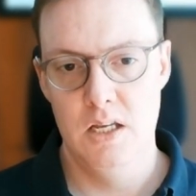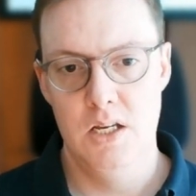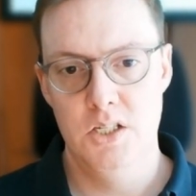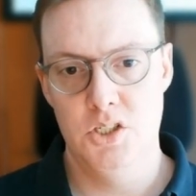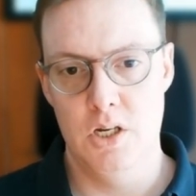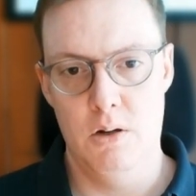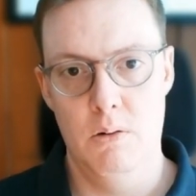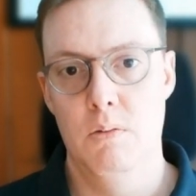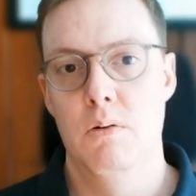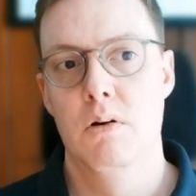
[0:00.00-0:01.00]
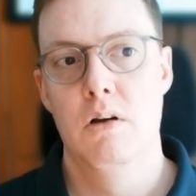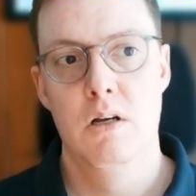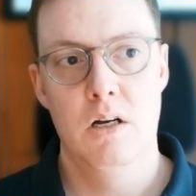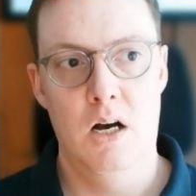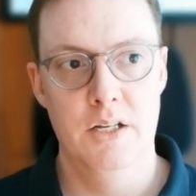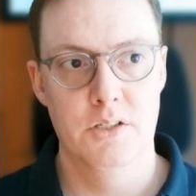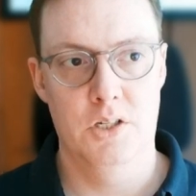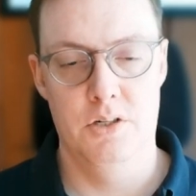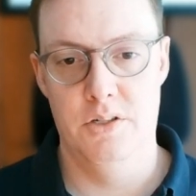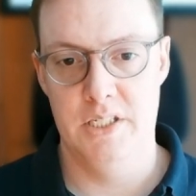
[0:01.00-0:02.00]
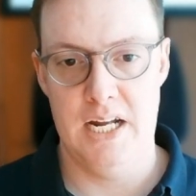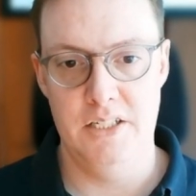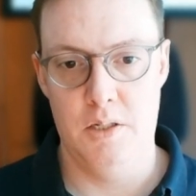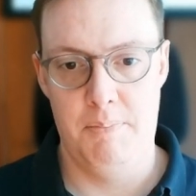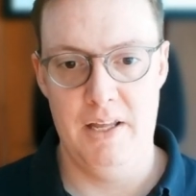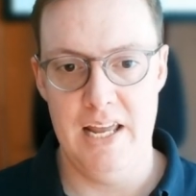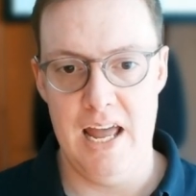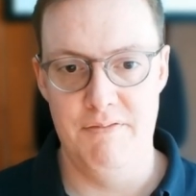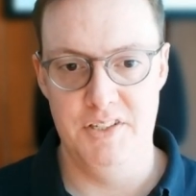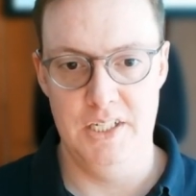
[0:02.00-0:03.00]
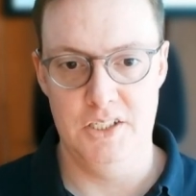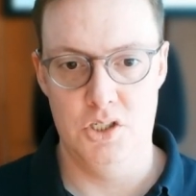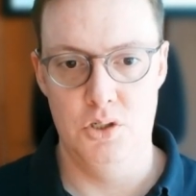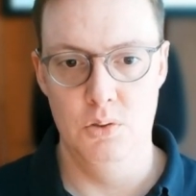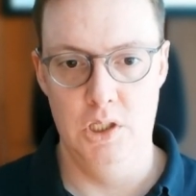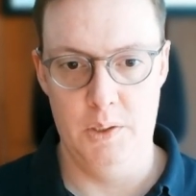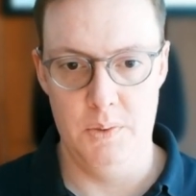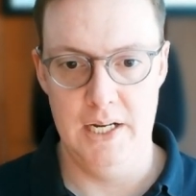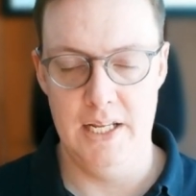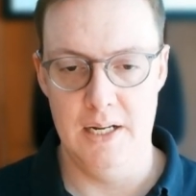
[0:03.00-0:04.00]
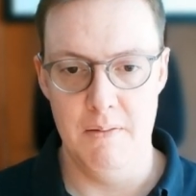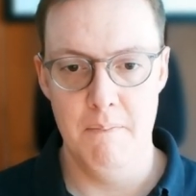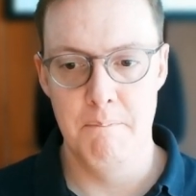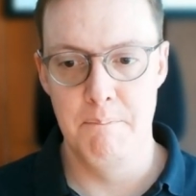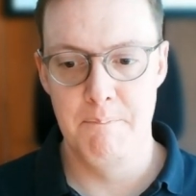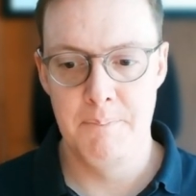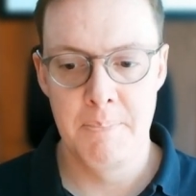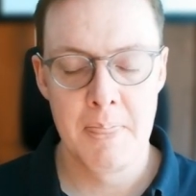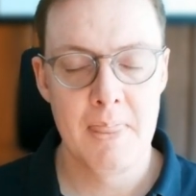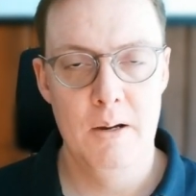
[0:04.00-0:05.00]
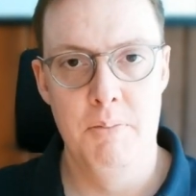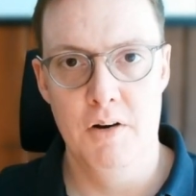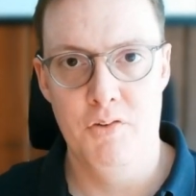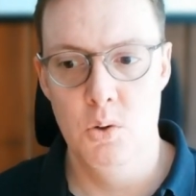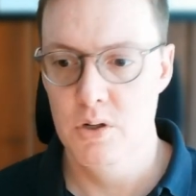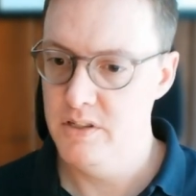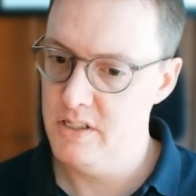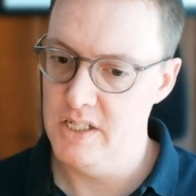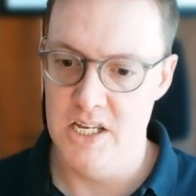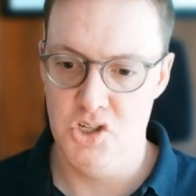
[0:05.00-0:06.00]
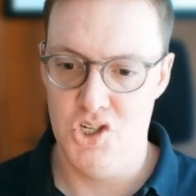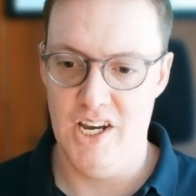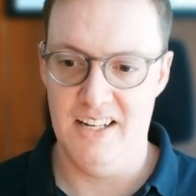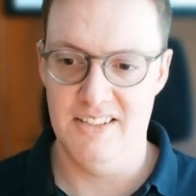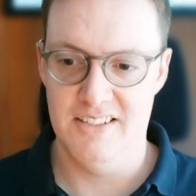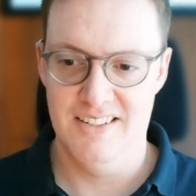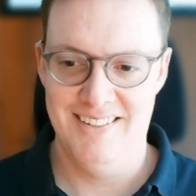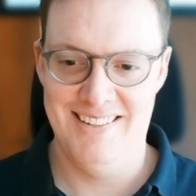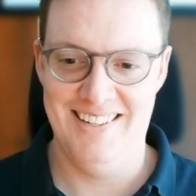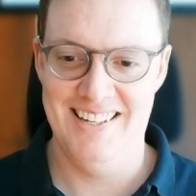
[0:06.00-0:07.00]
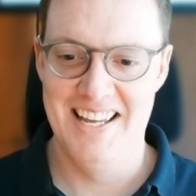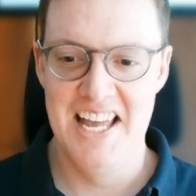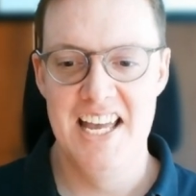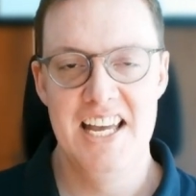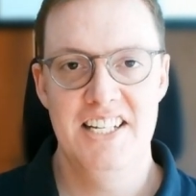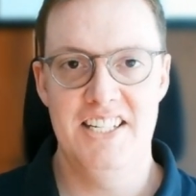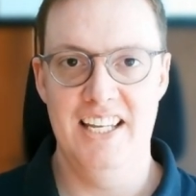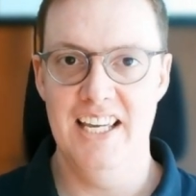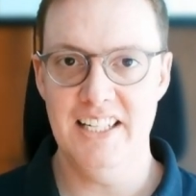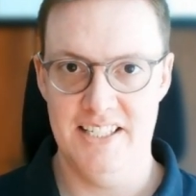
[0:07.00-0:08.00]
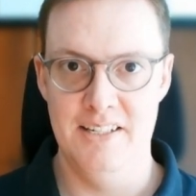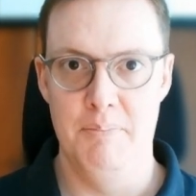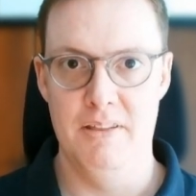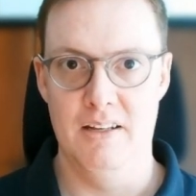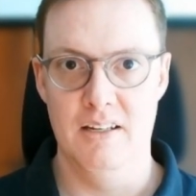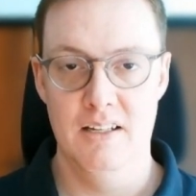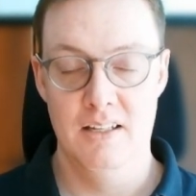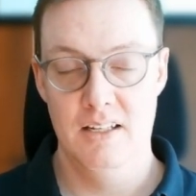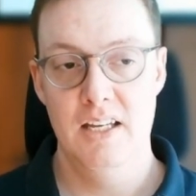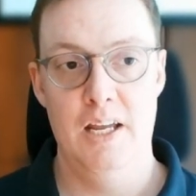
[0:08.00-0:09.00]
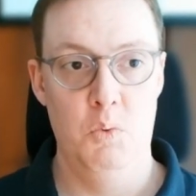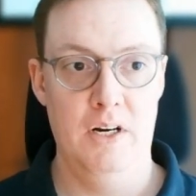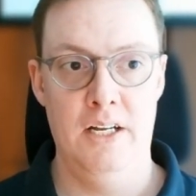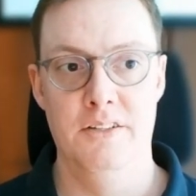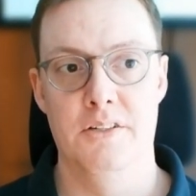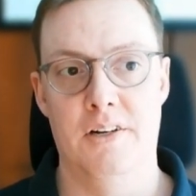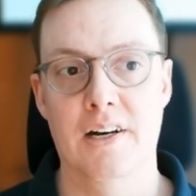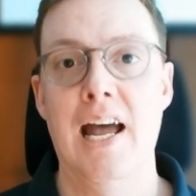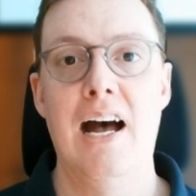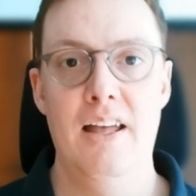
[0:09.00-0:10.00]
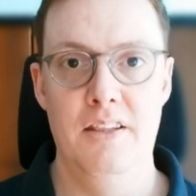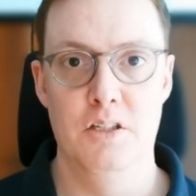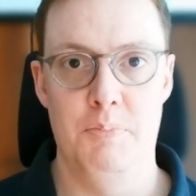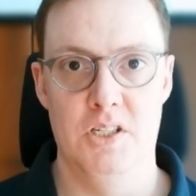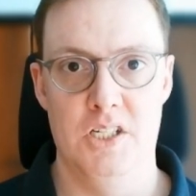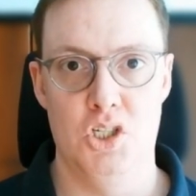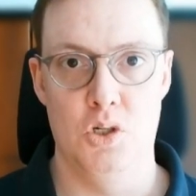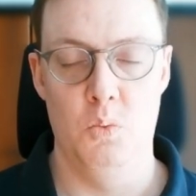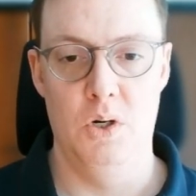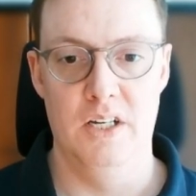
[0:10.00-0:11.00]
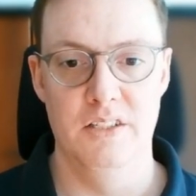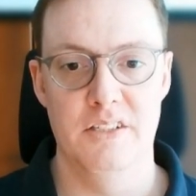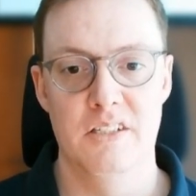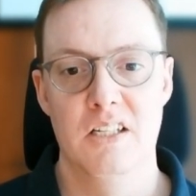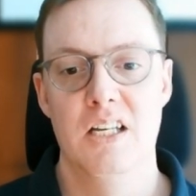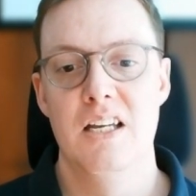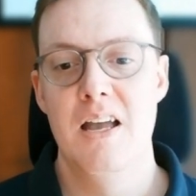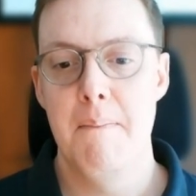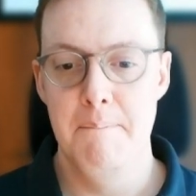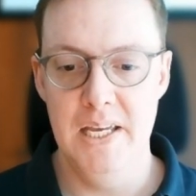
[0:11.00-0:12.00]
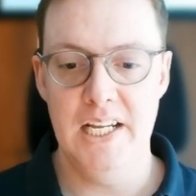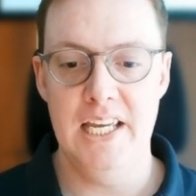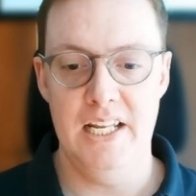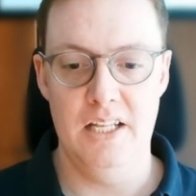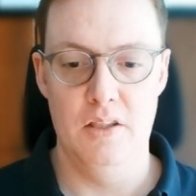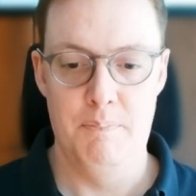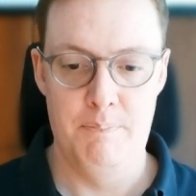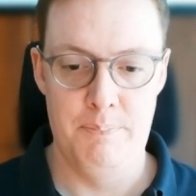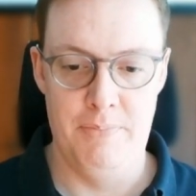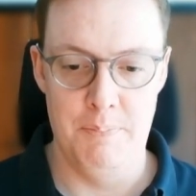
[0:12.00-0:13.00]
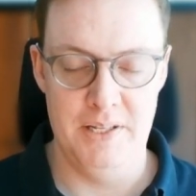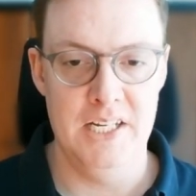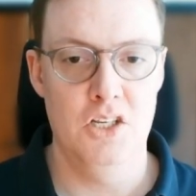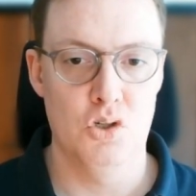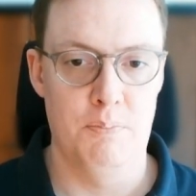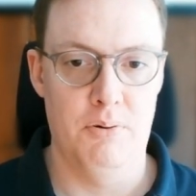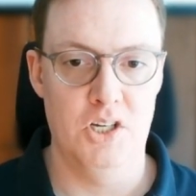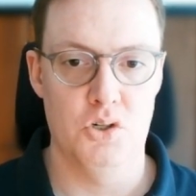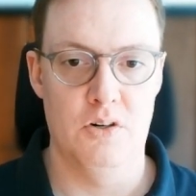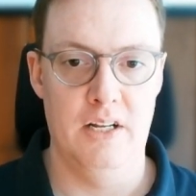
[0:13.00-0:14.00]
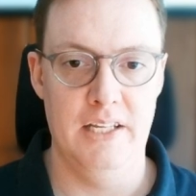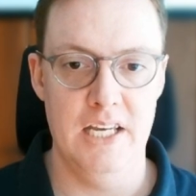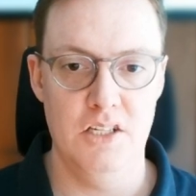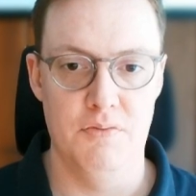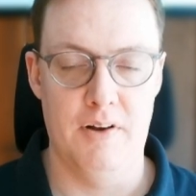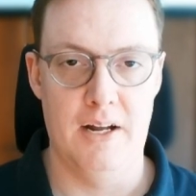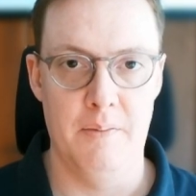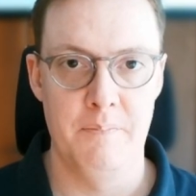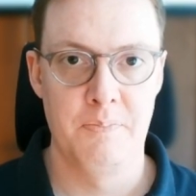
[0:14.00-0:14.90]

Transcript: So Unzicker decides to play f6 to liquidate it. But of course, in chess, to get something, and what Unzicker got in this position was mitigating the potential pressure on the h file,